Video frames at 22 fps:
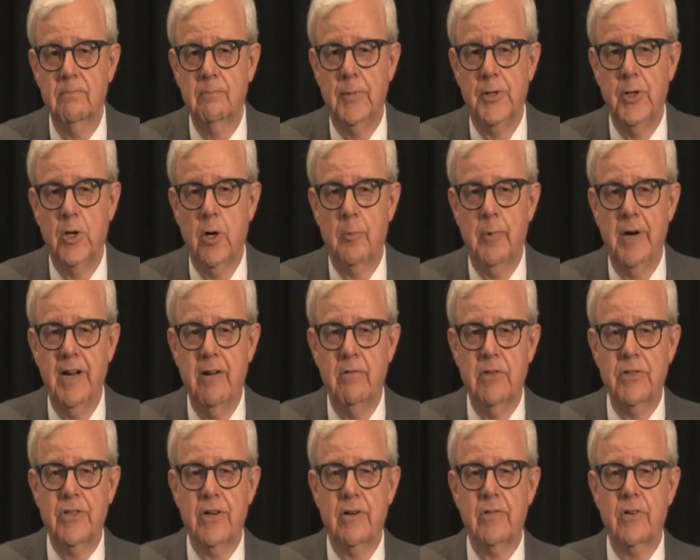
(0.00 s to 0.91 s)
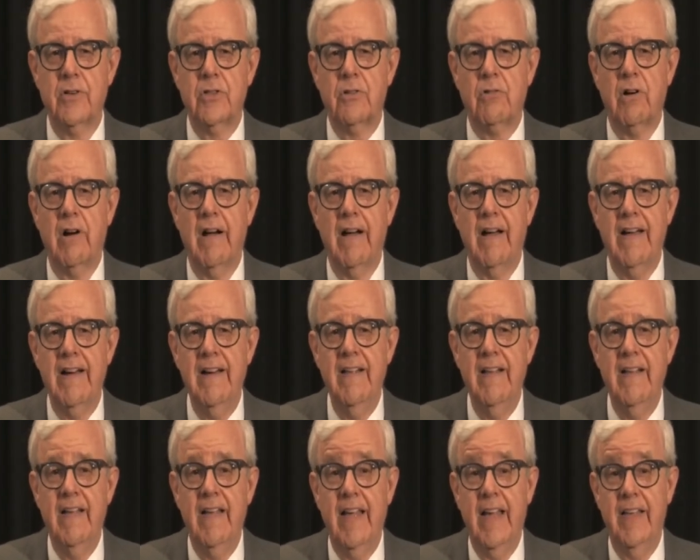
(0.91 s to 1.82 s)
But nobody was ever
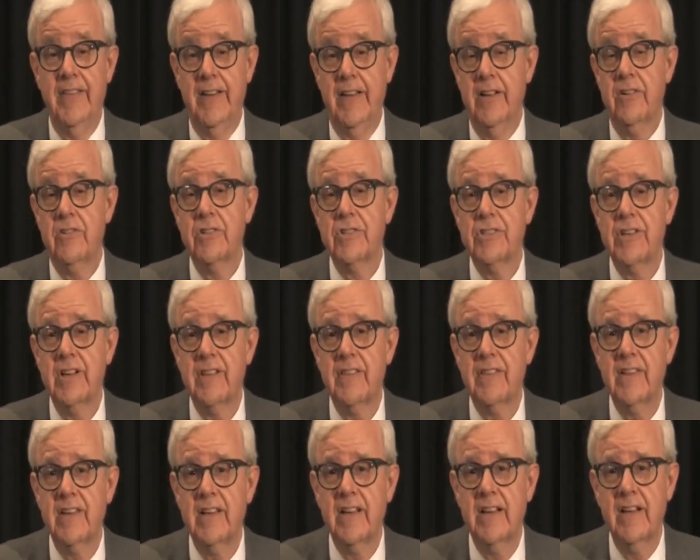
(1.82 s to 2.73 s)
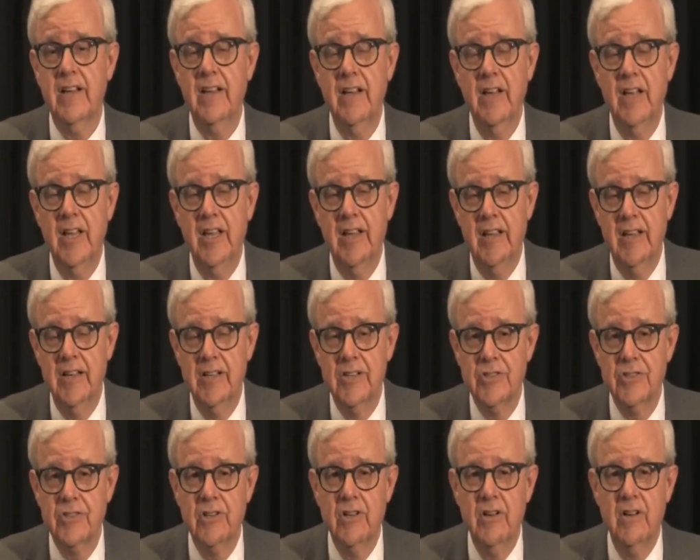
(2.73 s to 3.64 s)
tried, and the interesting thing
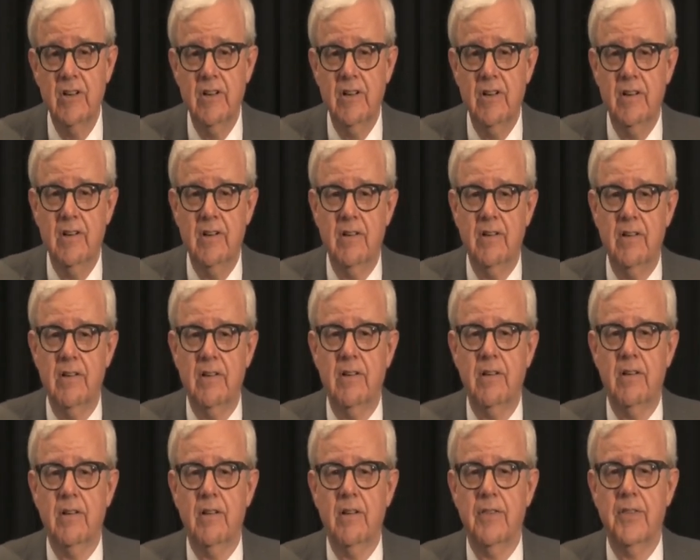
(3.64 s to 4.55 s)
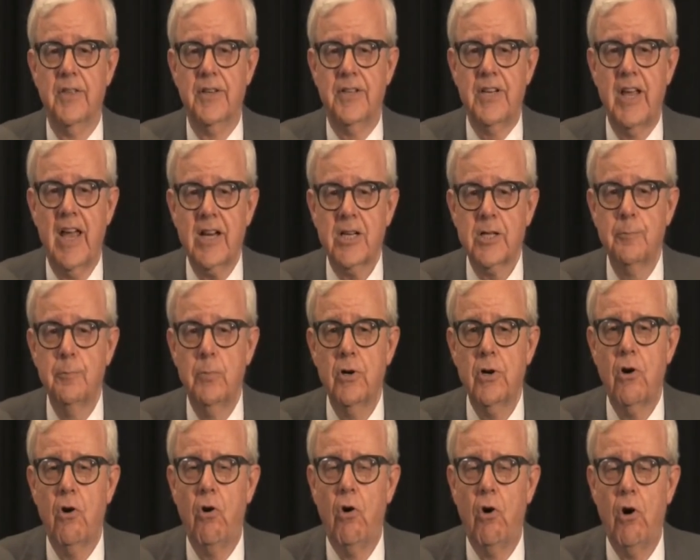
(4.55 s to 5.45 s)
is the
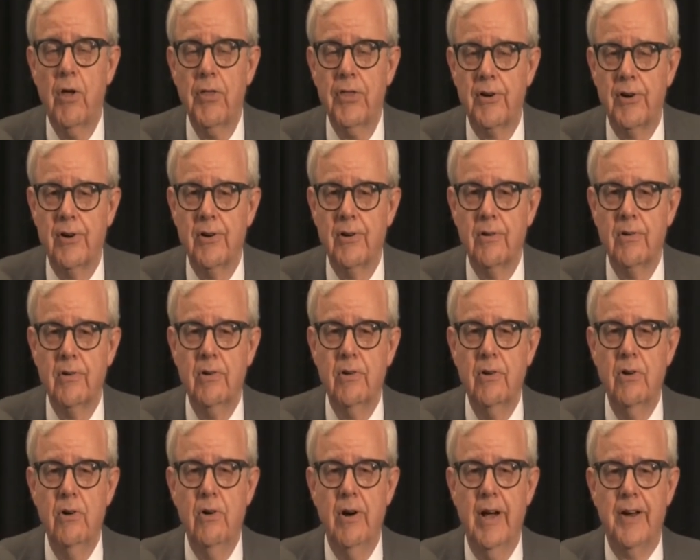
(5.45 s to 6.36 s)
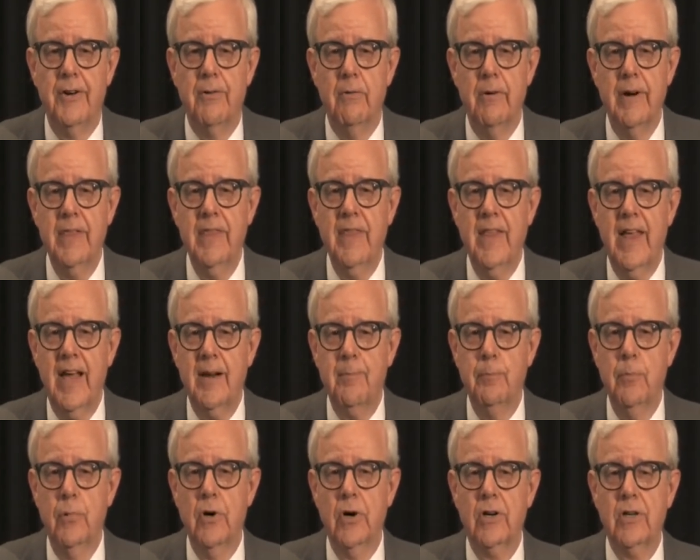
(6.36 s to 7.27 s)
textbook author who had written
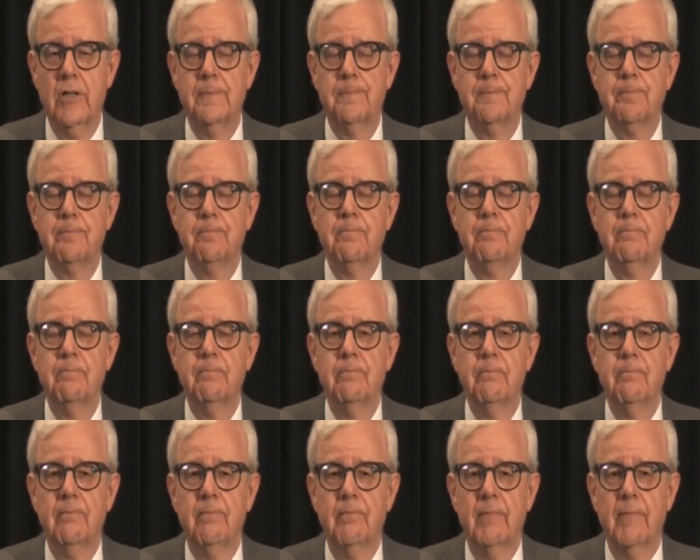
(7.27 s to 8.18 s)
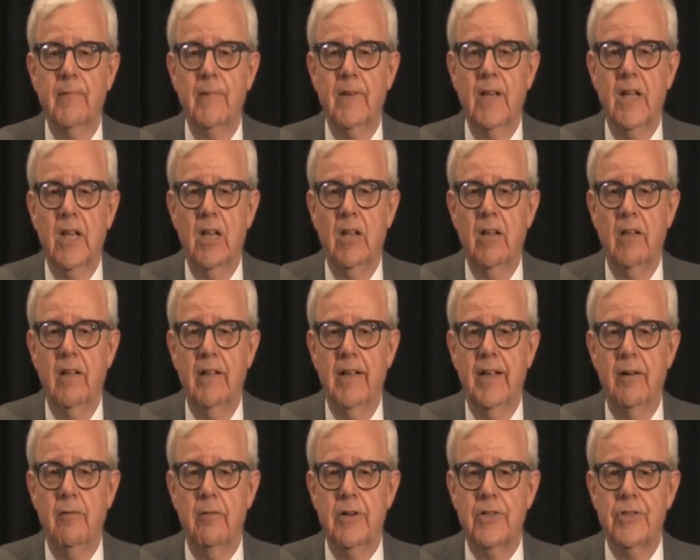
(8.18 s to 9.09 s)
that book,
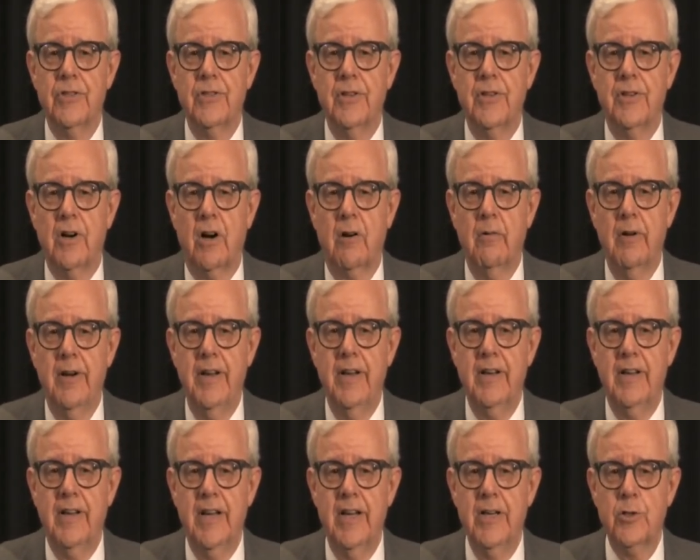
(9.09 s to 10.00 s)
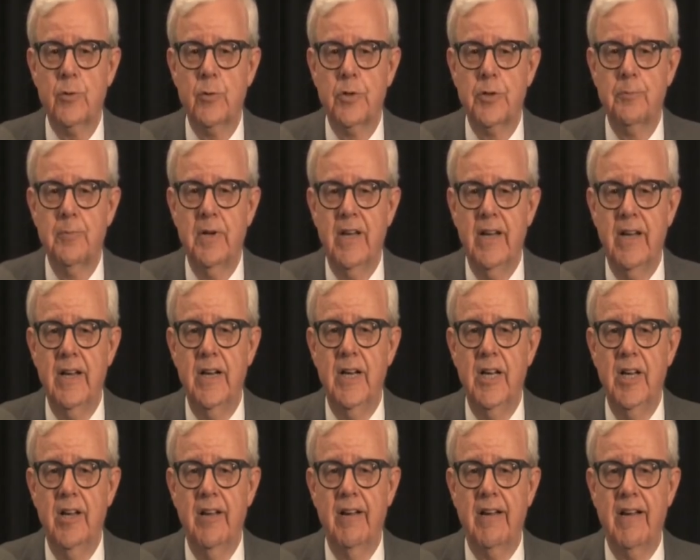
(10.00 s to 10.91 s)
in which the Darwinian case was
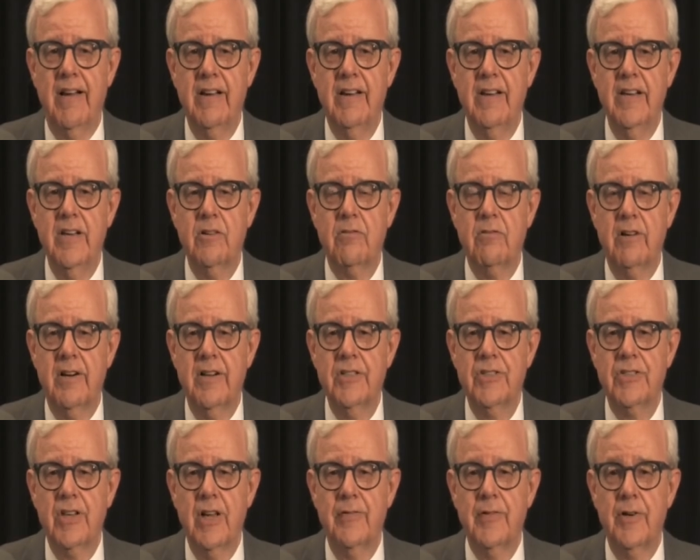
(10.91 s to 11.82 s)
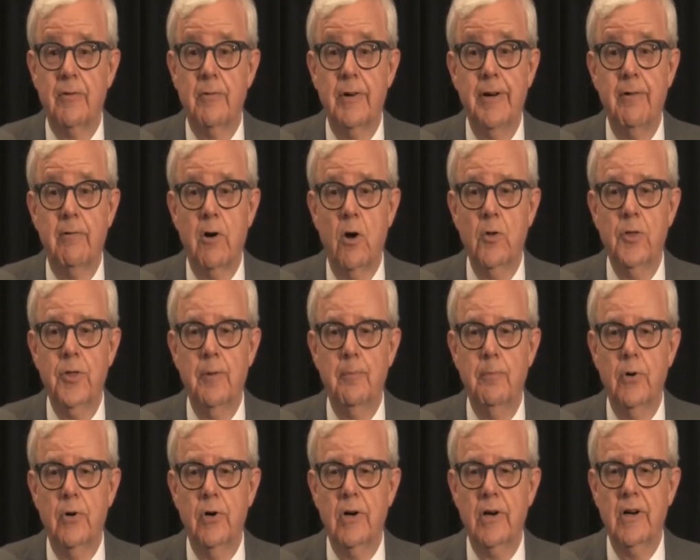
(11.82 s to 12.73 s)
made in 1927, rewrote the
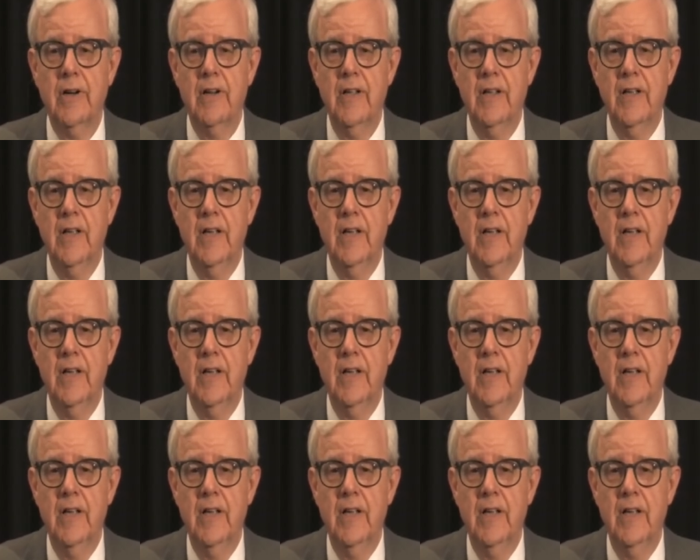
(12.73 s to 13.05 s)
book,